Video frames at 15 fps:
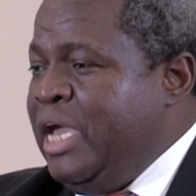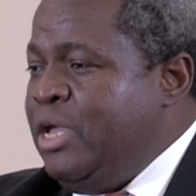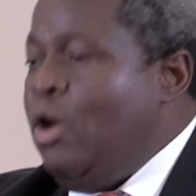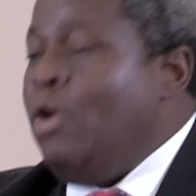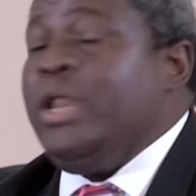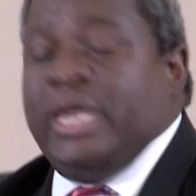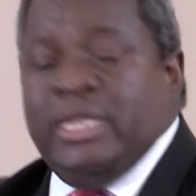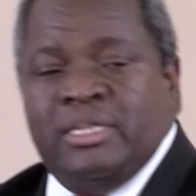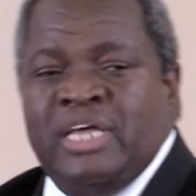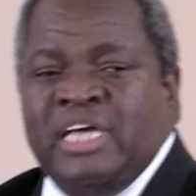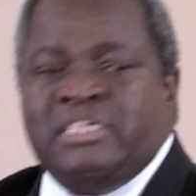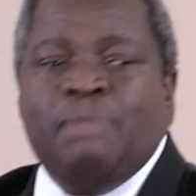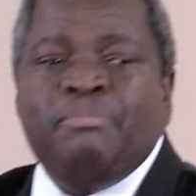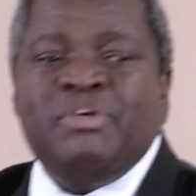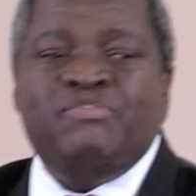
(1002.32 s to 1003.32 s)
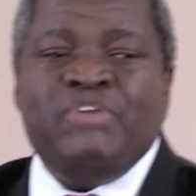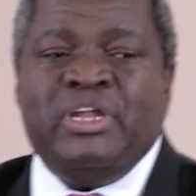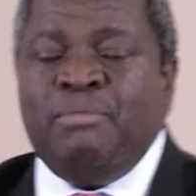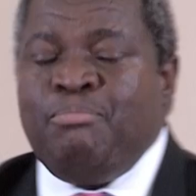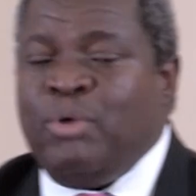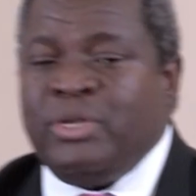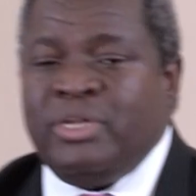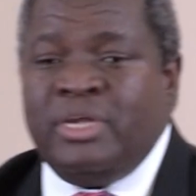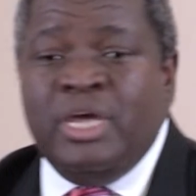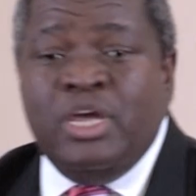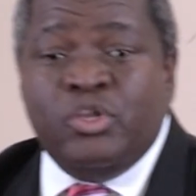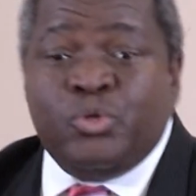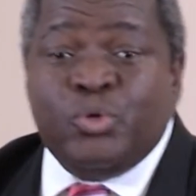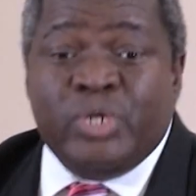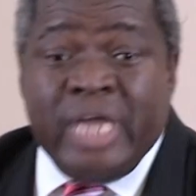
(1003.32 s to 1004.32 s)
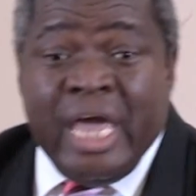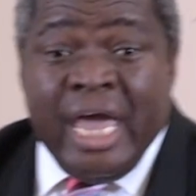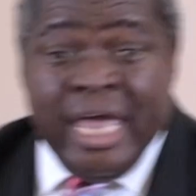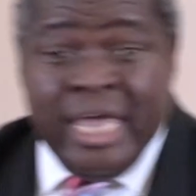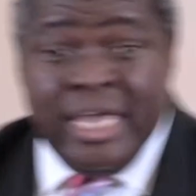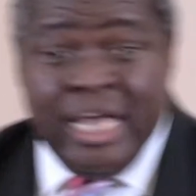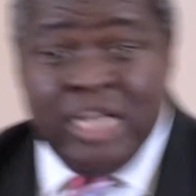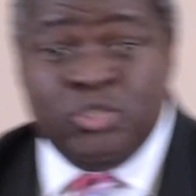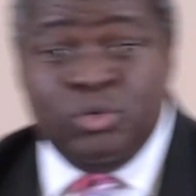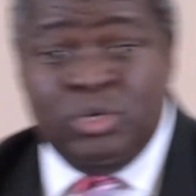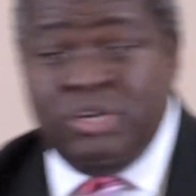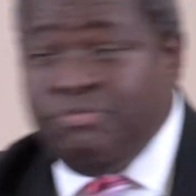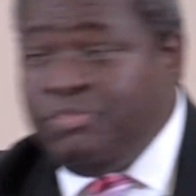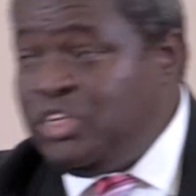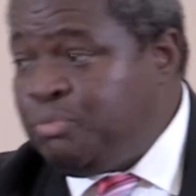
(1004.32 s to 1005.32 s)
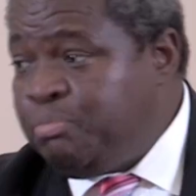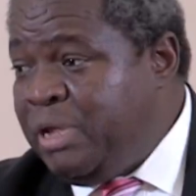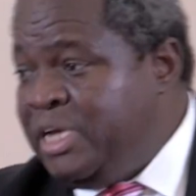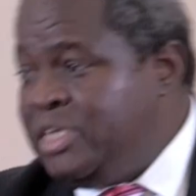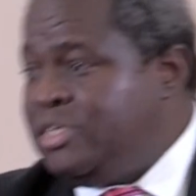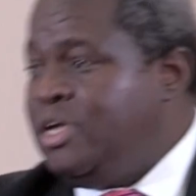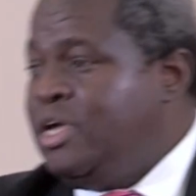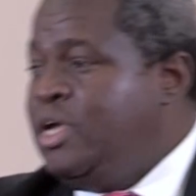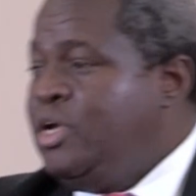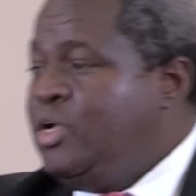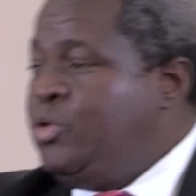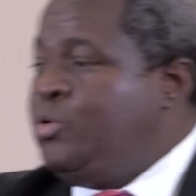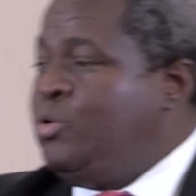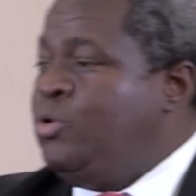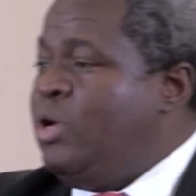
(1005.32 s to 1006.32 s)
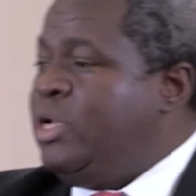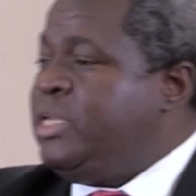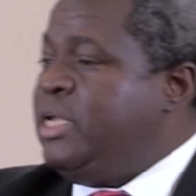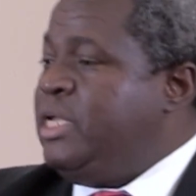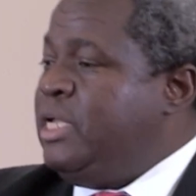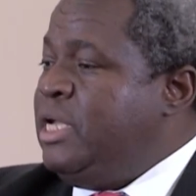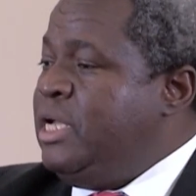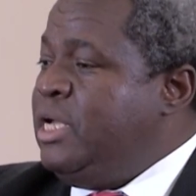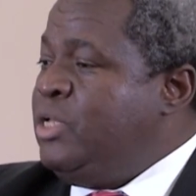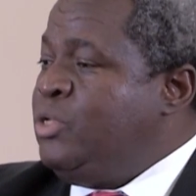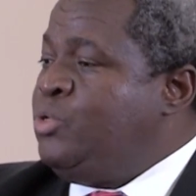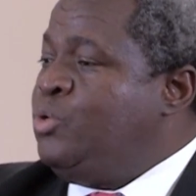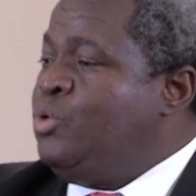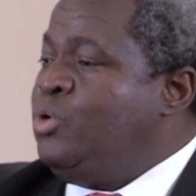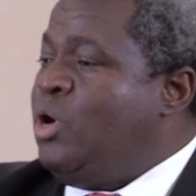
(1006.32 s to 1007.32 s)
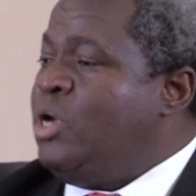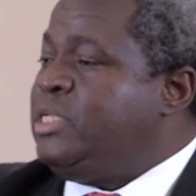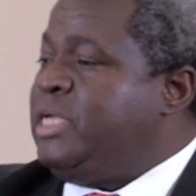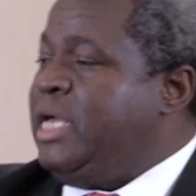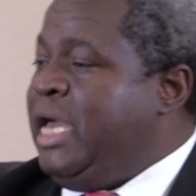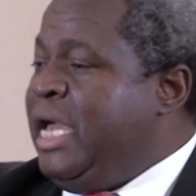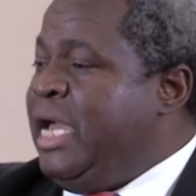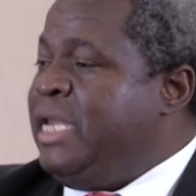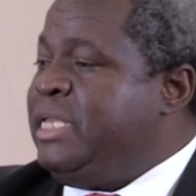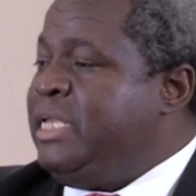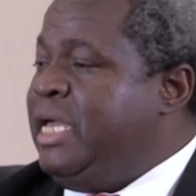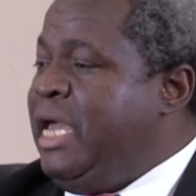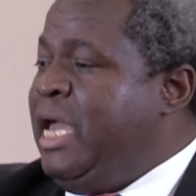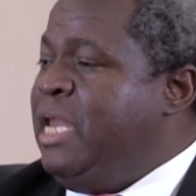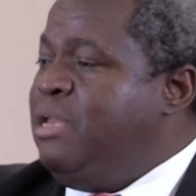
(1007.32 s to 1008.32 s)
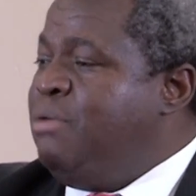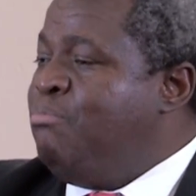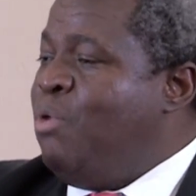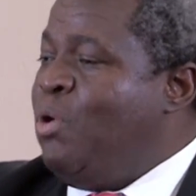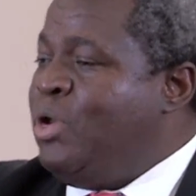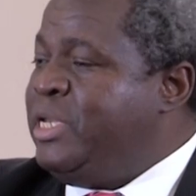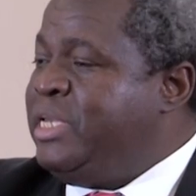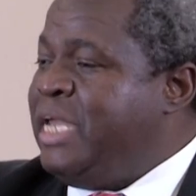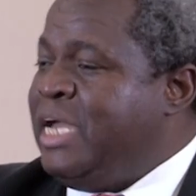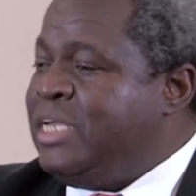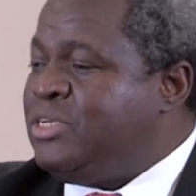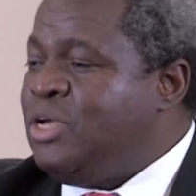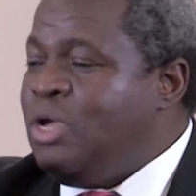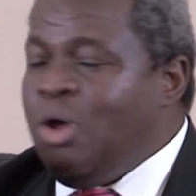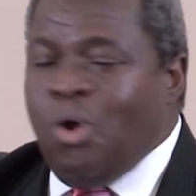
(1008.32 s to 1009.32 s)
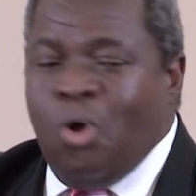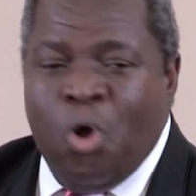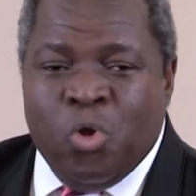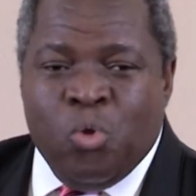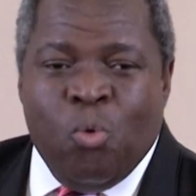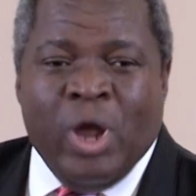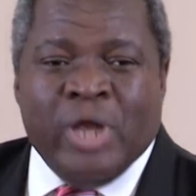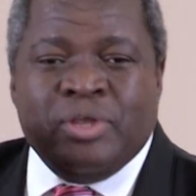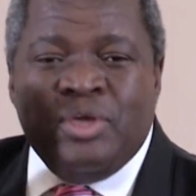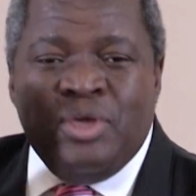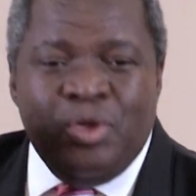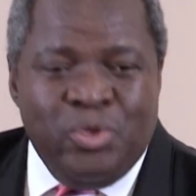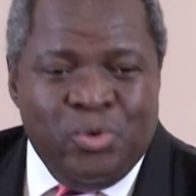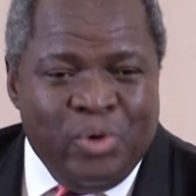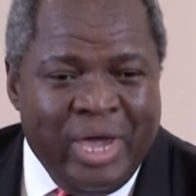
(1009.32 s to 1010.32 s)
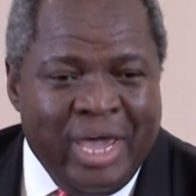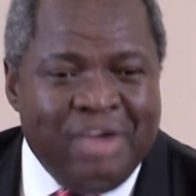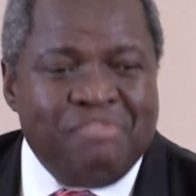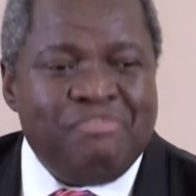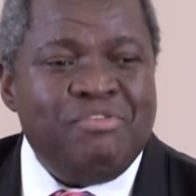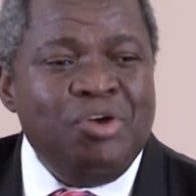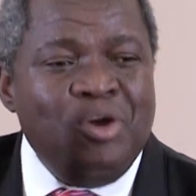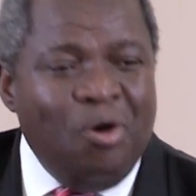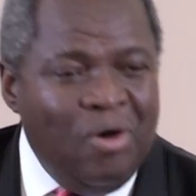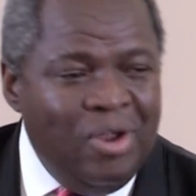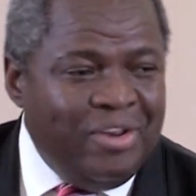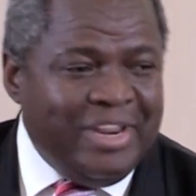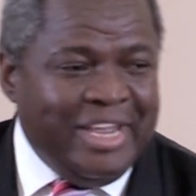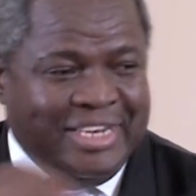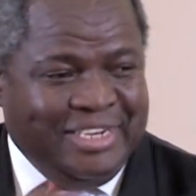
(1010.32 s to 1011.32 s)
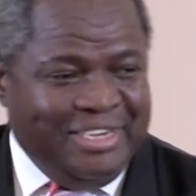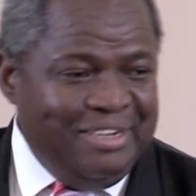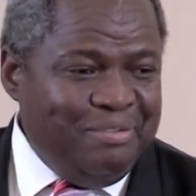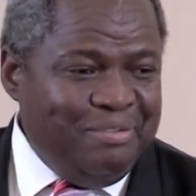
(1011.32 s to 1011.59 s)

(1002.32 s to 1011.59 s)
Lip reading: all right, here's something very important. Today, as we leave this place, do not add any more debt on what you have already.